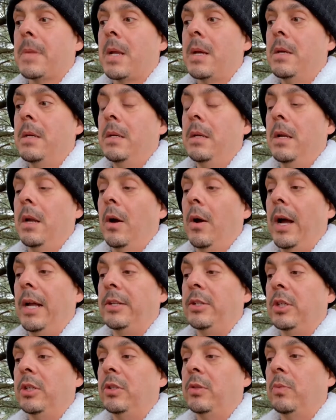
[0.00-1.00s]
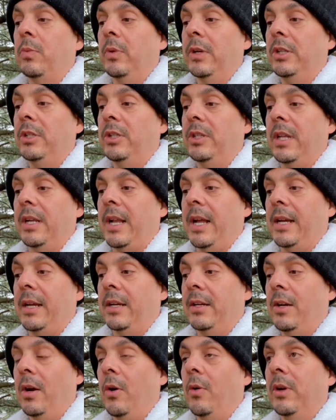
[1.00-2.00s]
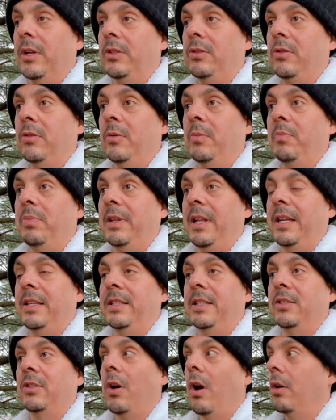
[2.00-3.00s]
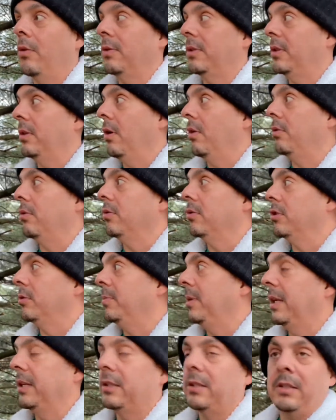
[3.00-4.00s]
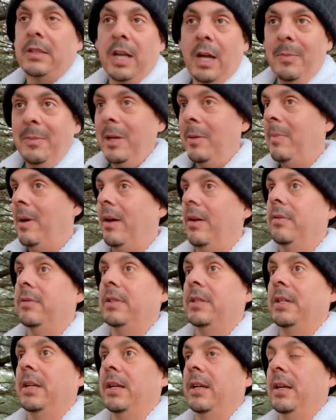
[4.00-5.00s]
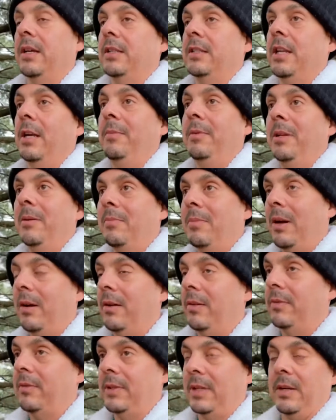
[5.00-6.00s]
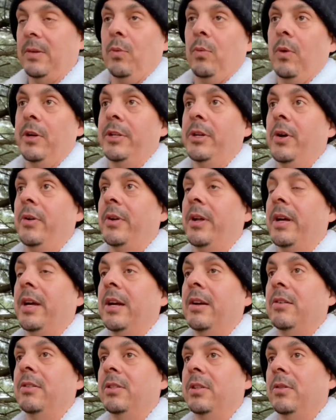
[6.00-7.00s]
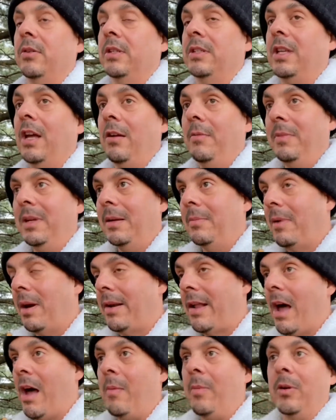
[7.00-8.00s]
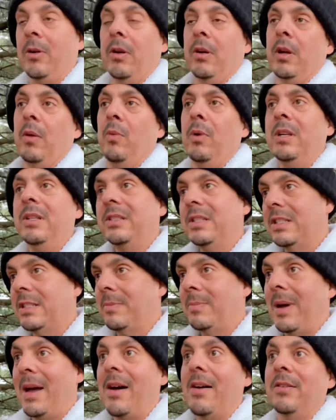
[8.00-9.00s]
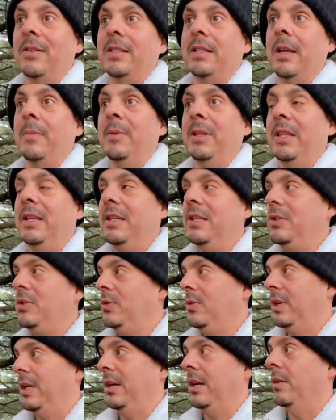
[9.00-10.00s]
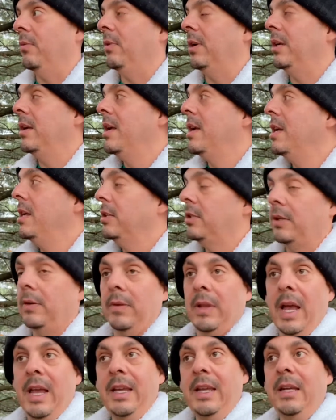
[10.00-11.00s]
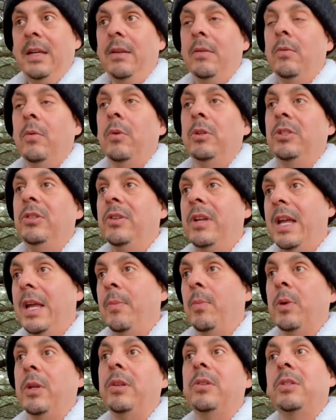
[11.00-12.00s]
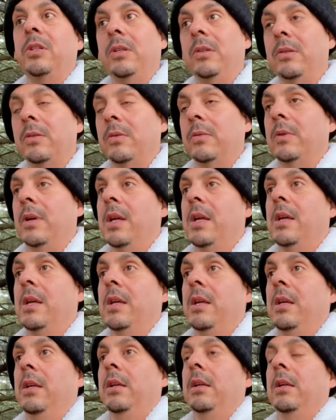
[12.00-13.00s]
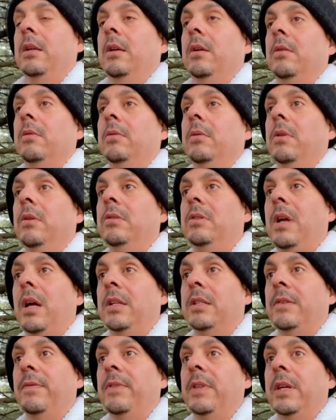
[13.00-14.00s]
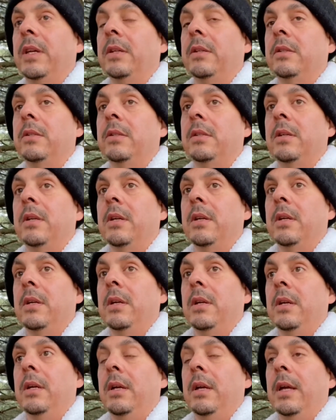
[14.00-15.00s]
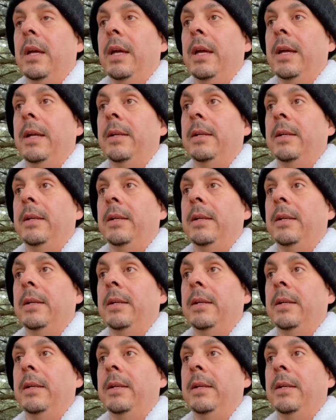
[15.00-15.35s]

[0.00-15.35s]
you know, I just wish that I could go into a place and talk with locals and be like, "Tell me about, uh, tell me about uh, Winona, Arizona. Tell me about Albuquerque. What is this about? Give me the history here. What do you like it? What's your name? What do you do? You know, those kinds of things. And